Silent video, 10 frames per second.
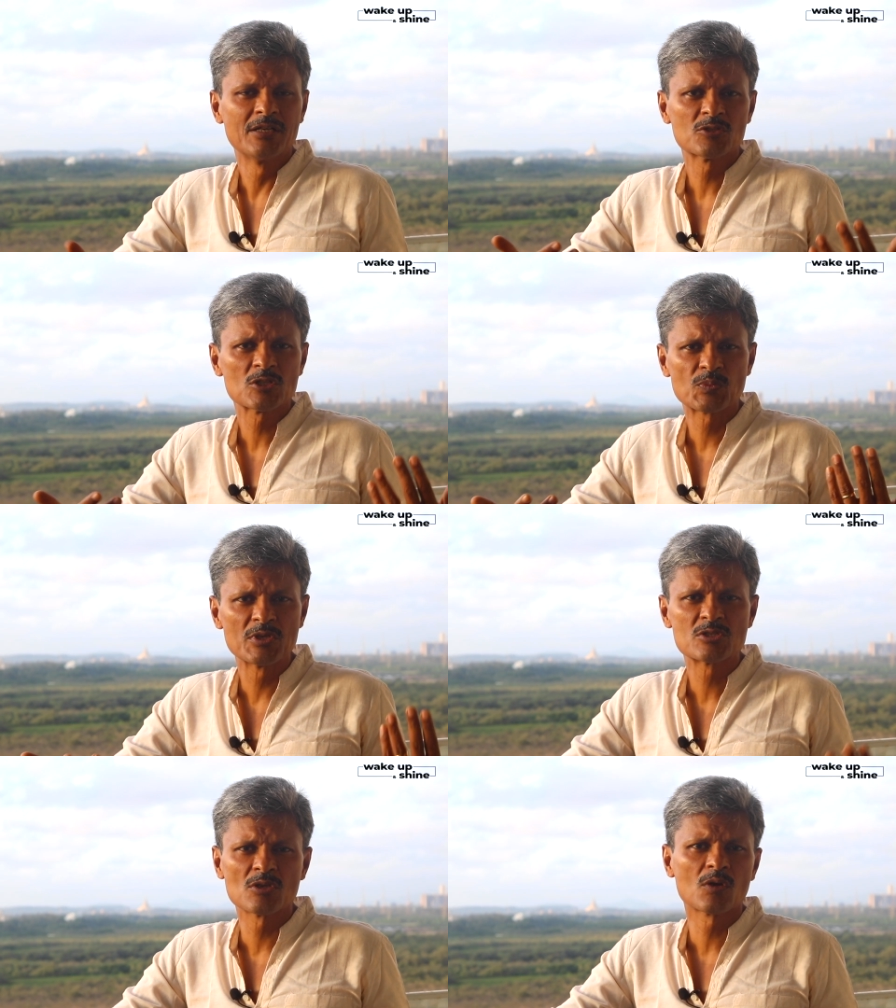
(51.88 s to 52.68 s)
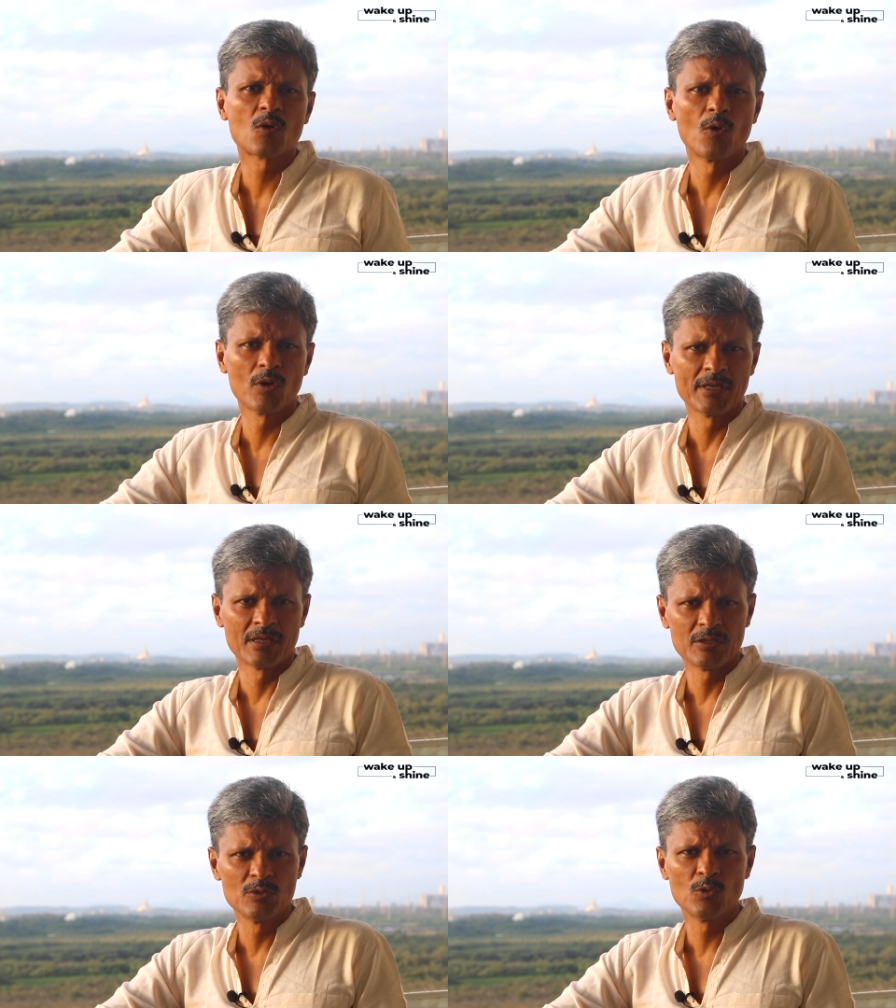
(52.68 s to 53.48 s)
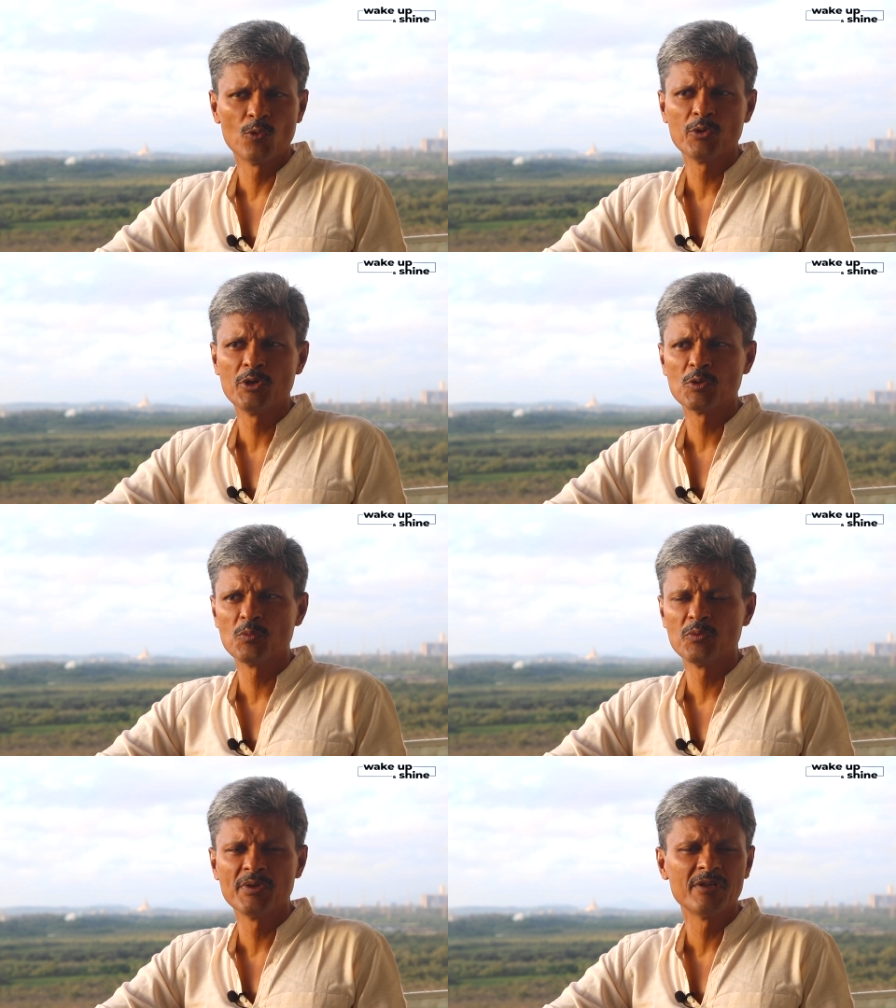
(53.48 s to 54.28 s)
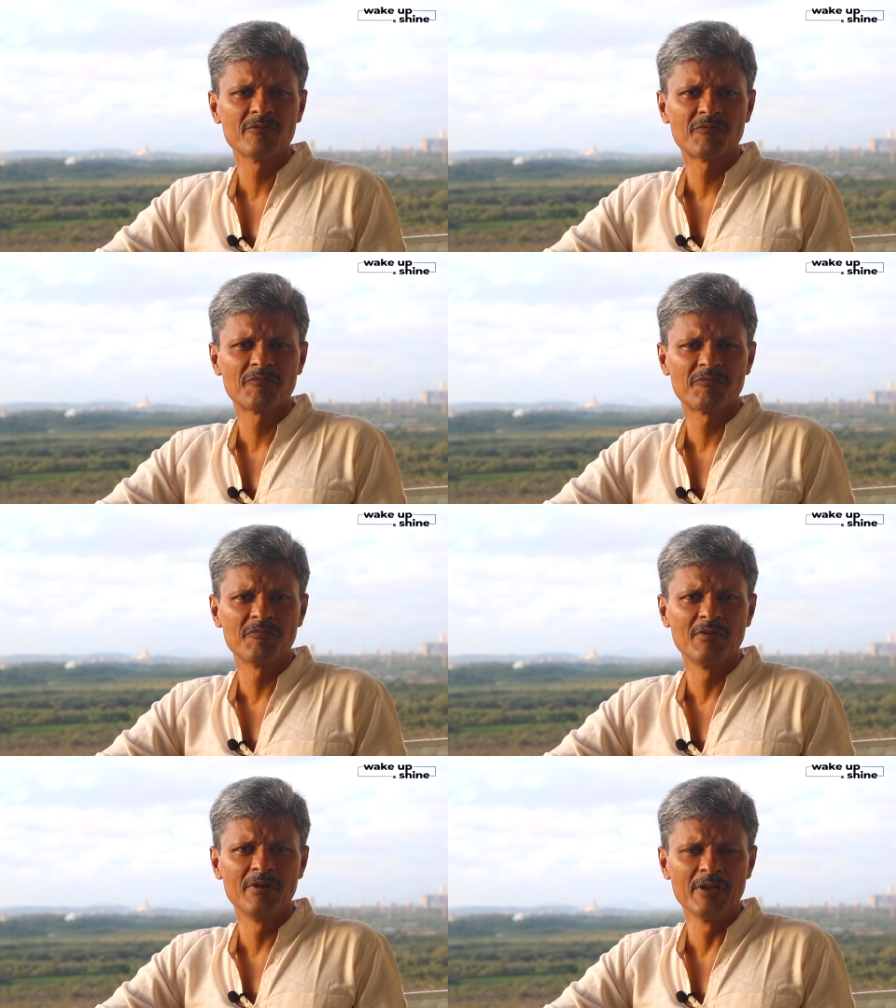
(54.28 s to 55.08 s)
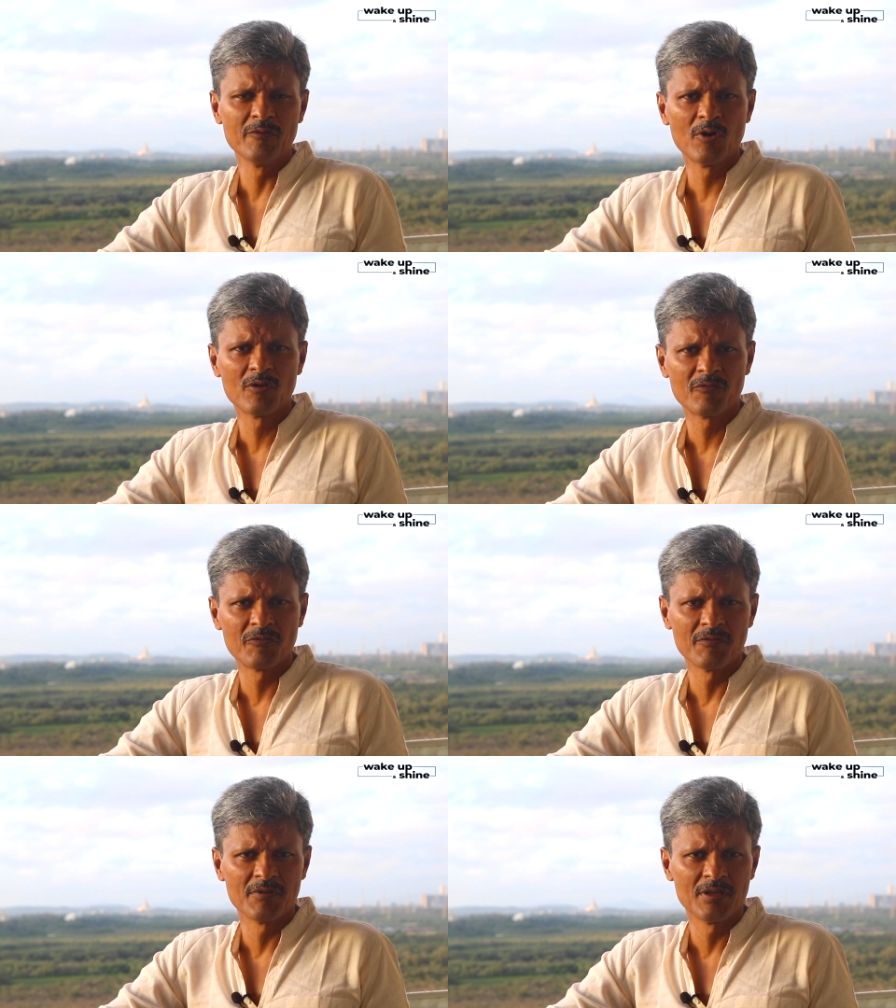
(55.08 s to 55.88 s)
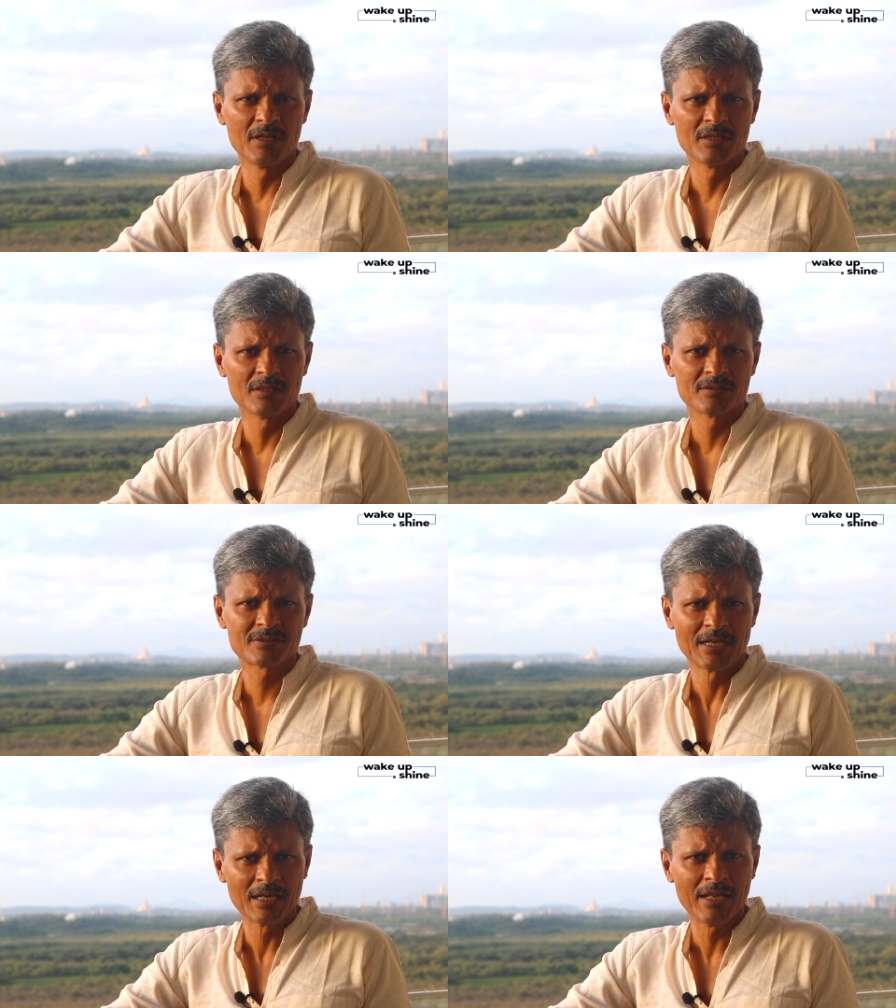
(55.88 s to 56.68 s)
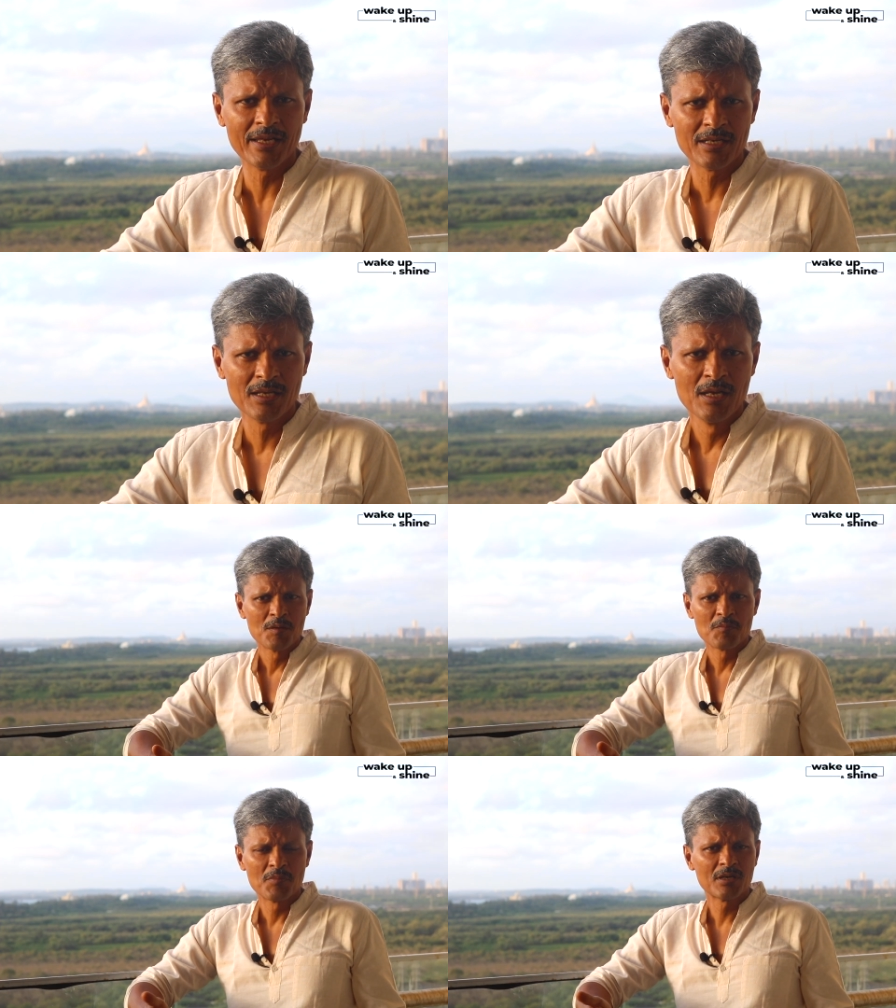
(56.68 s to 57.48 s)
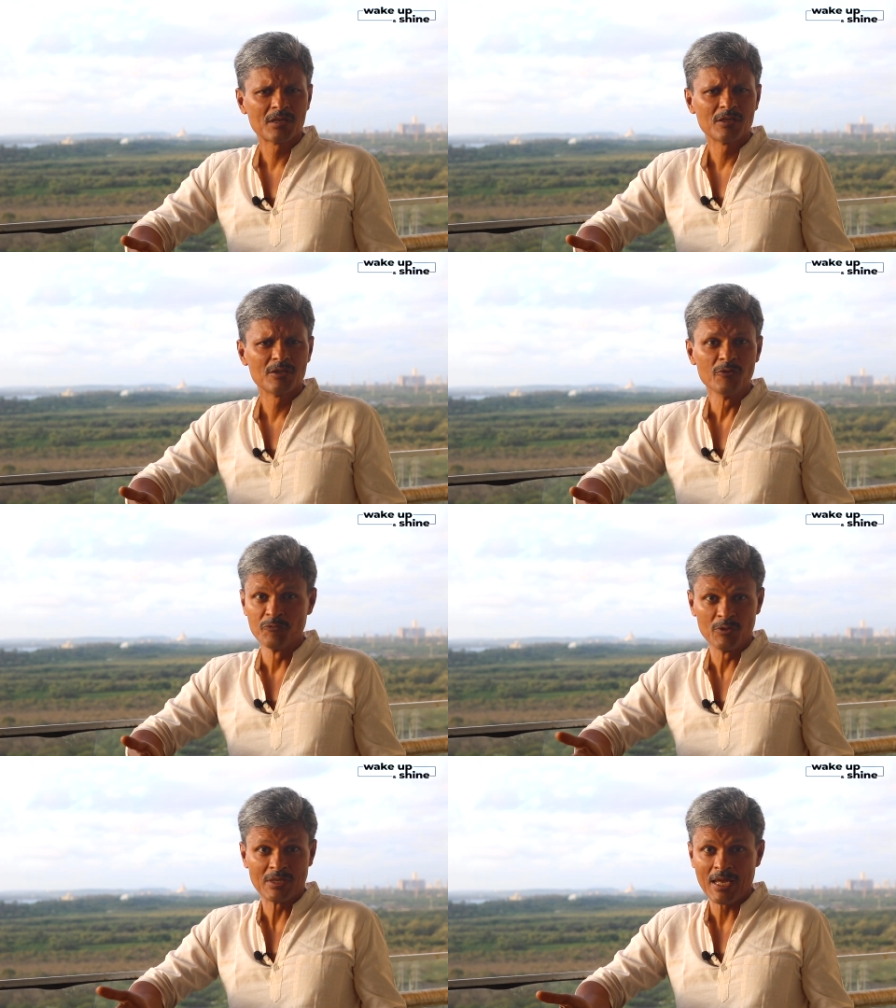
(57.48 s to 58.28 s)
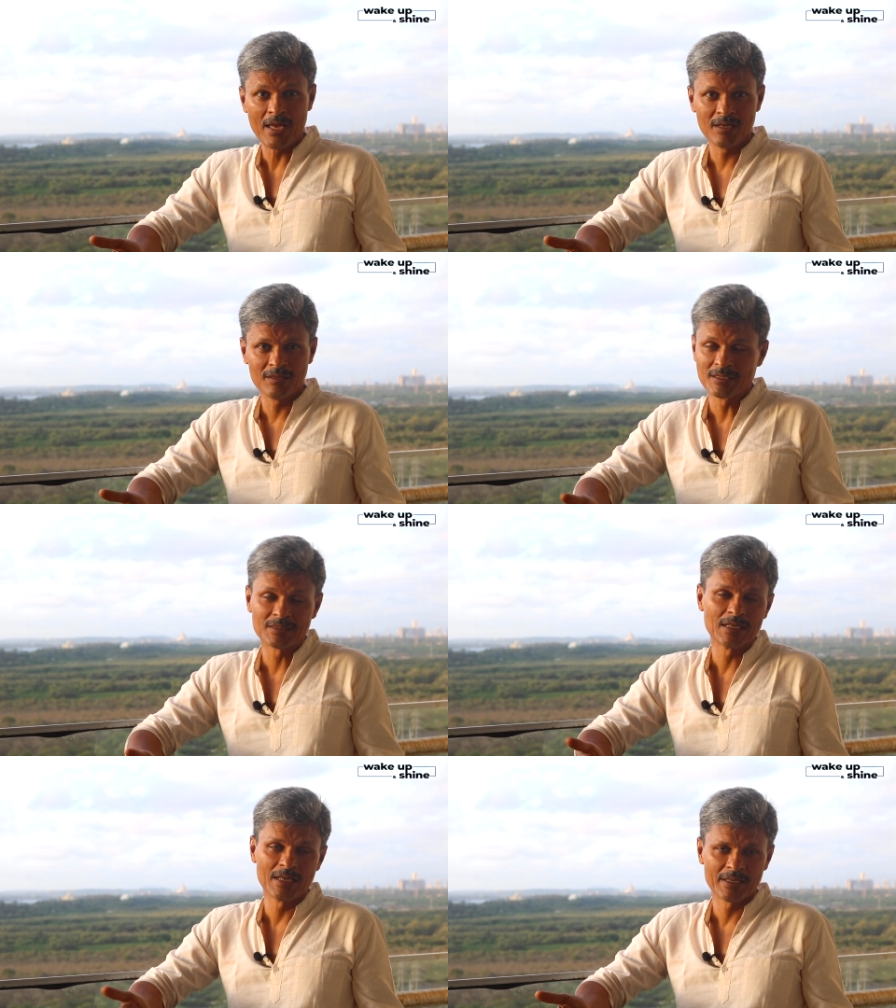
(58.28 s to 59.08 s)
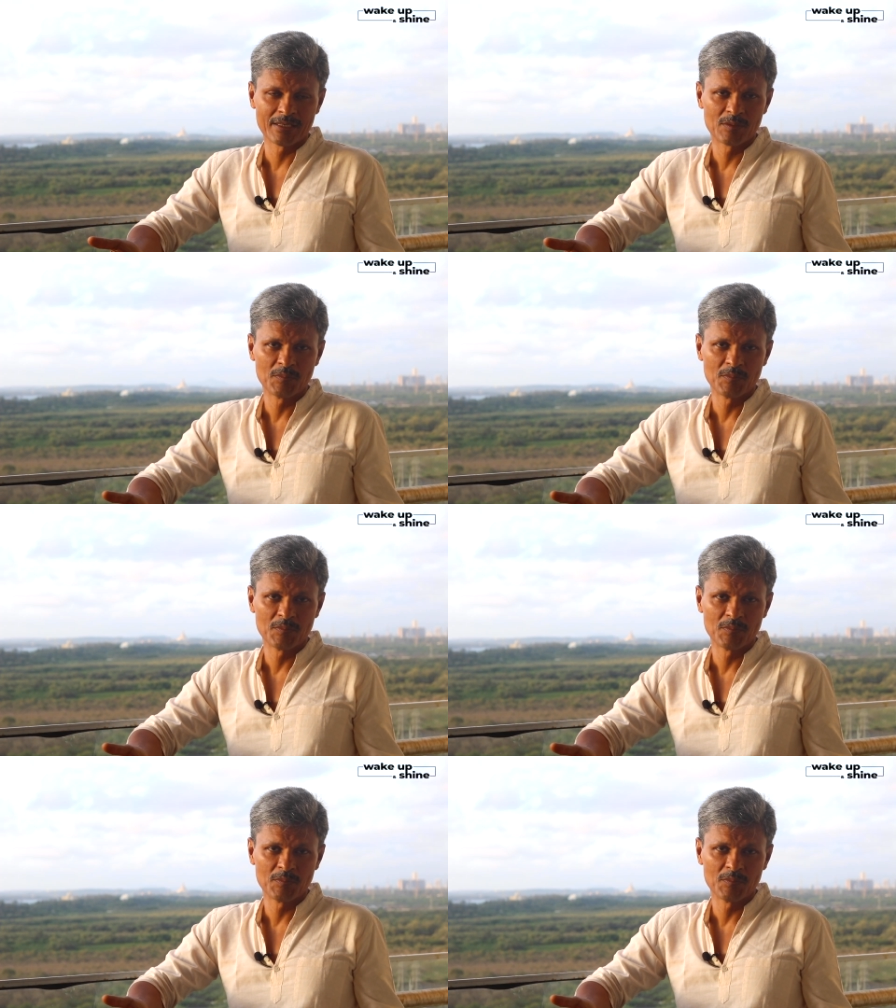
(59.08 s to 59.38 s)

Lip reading: It is a spiritual calling. You no need to be live on sunlight, but if you can, nothing like it.